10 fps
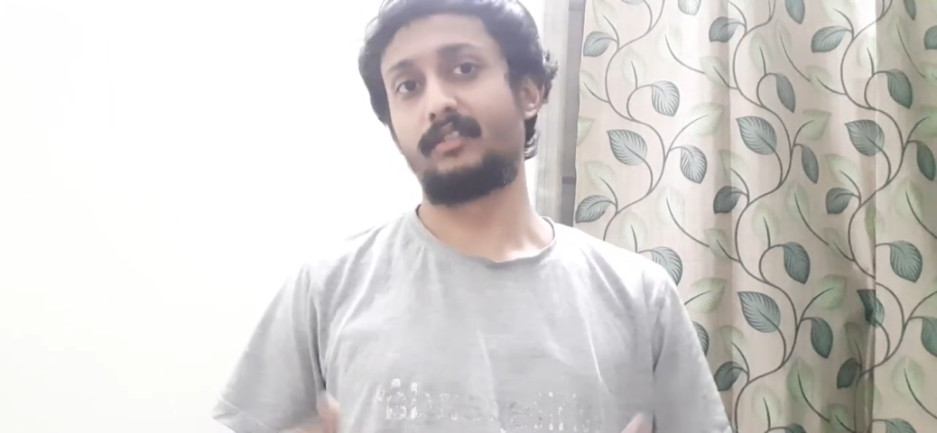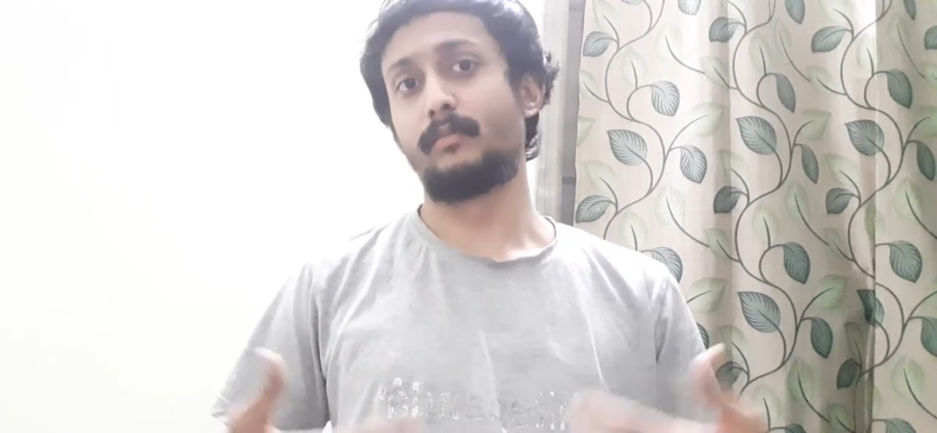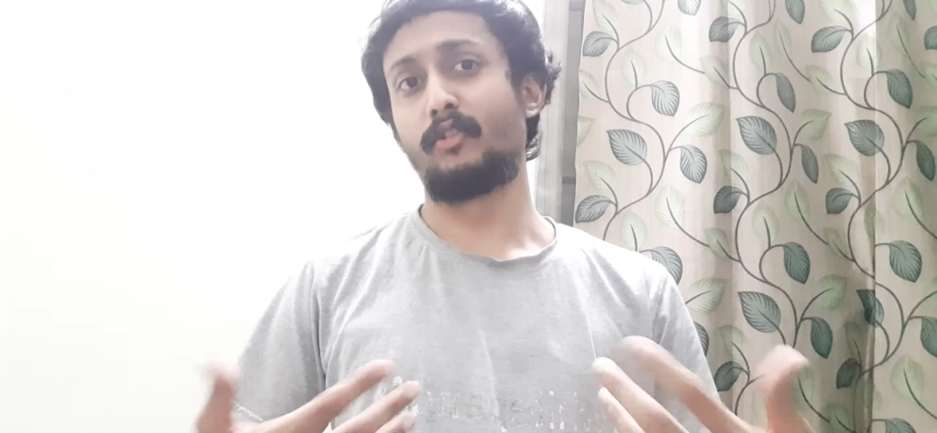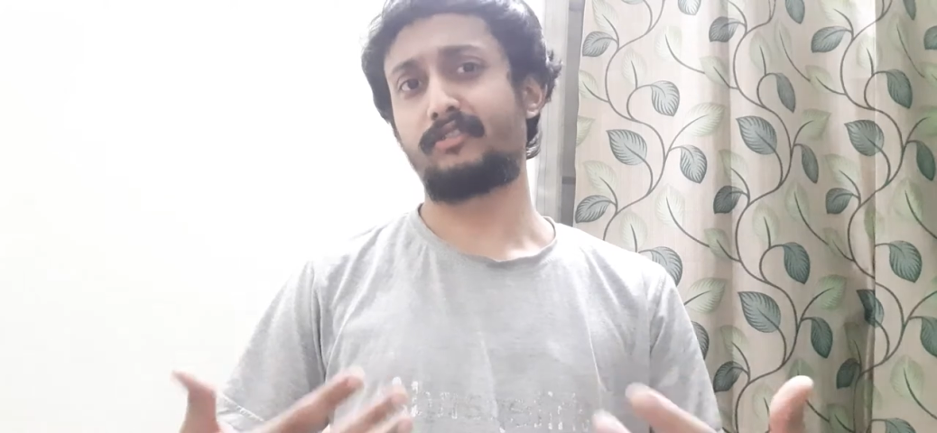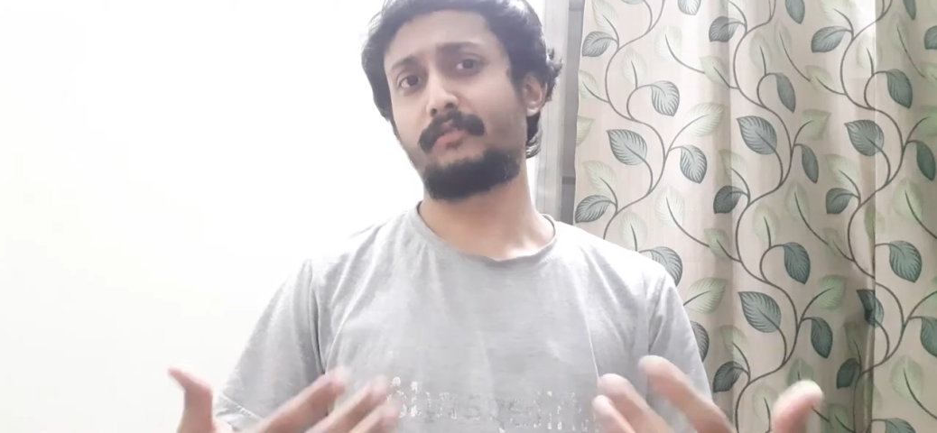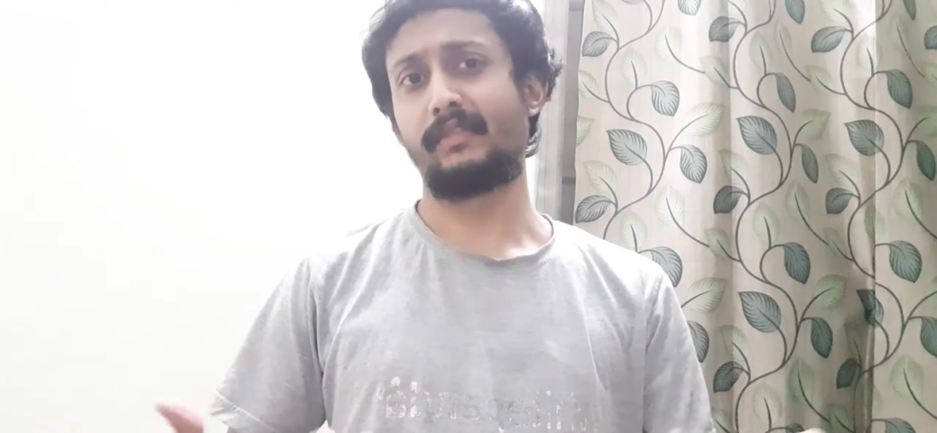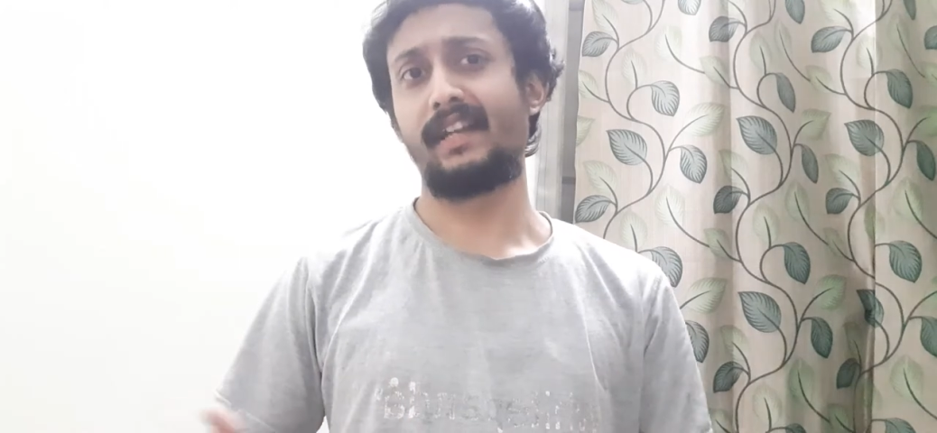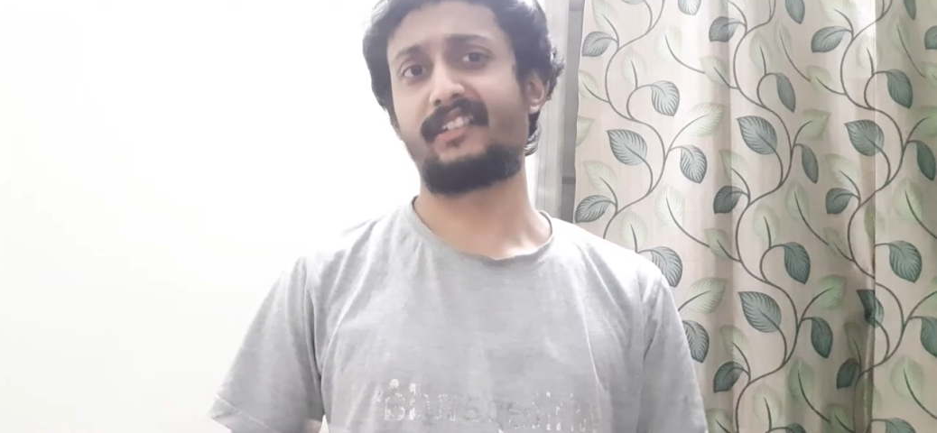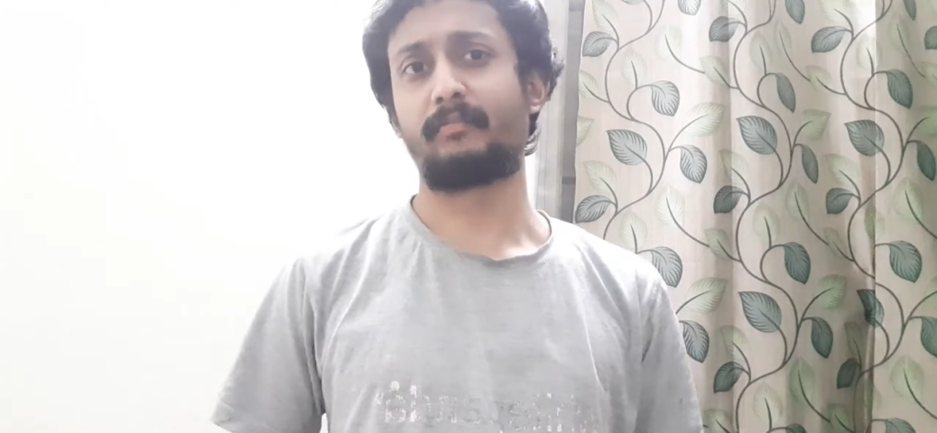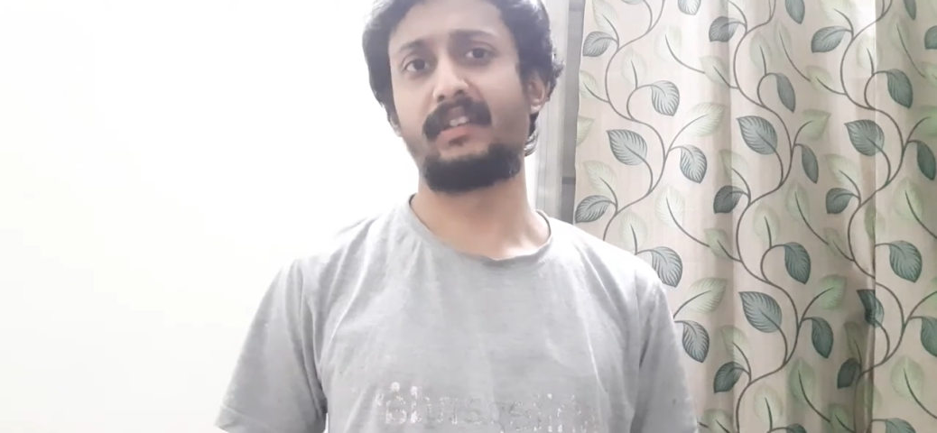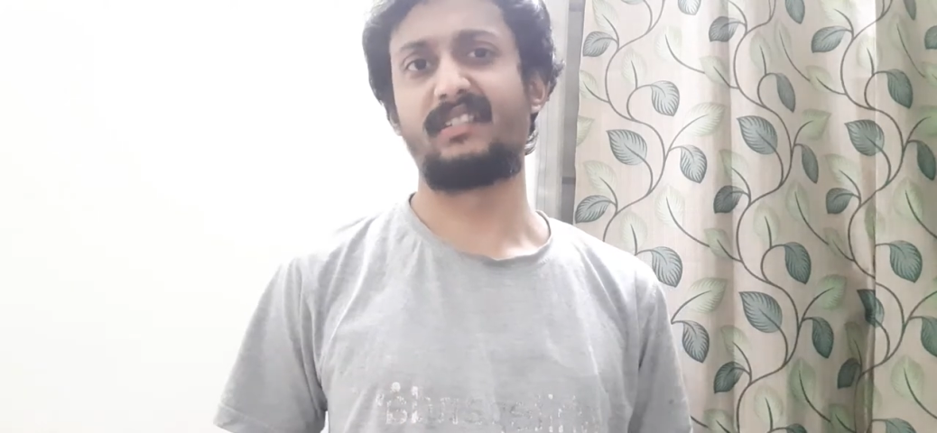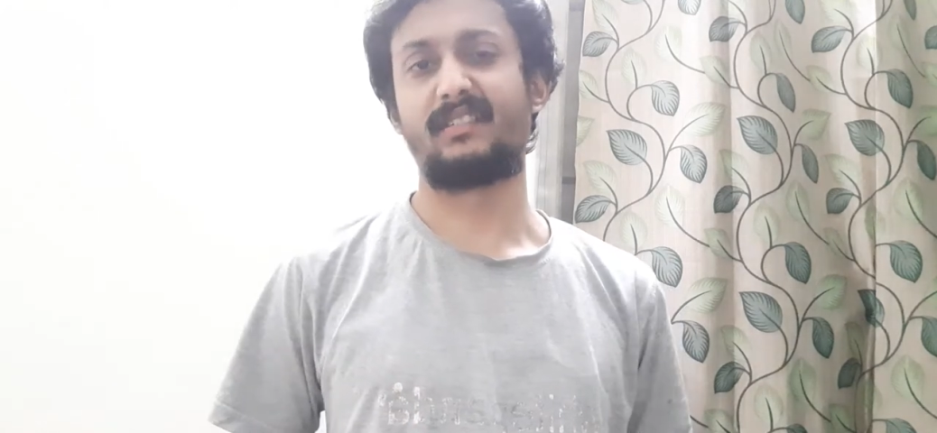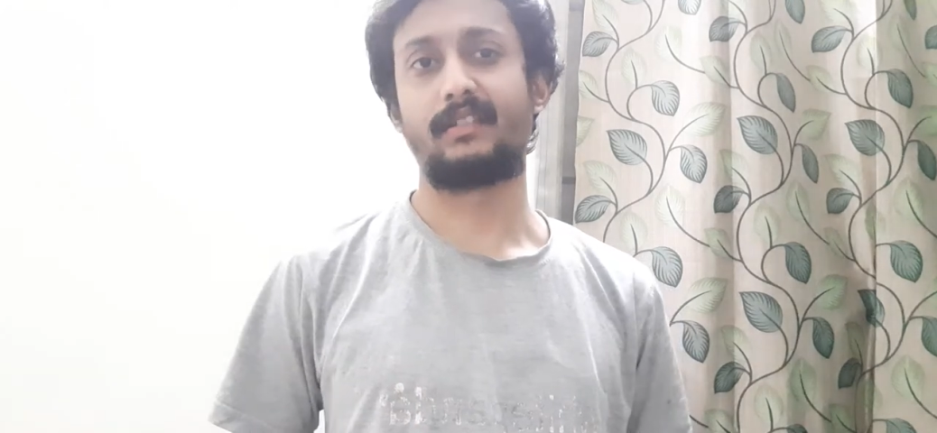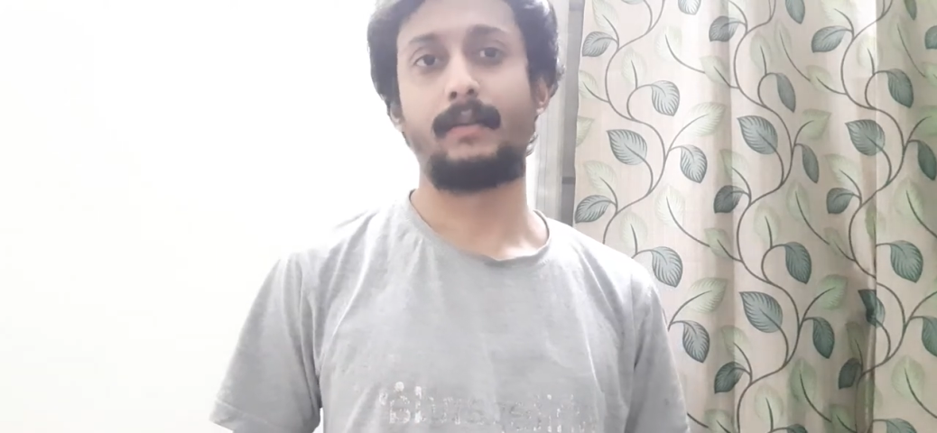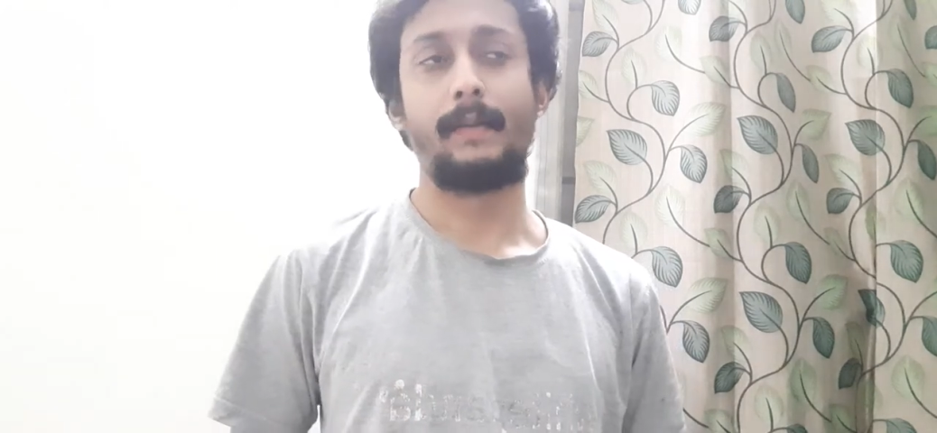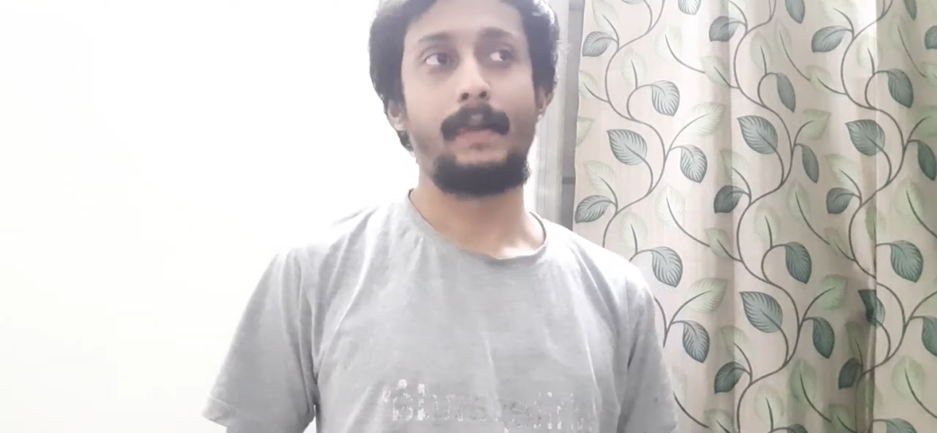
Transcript: the most of the expenses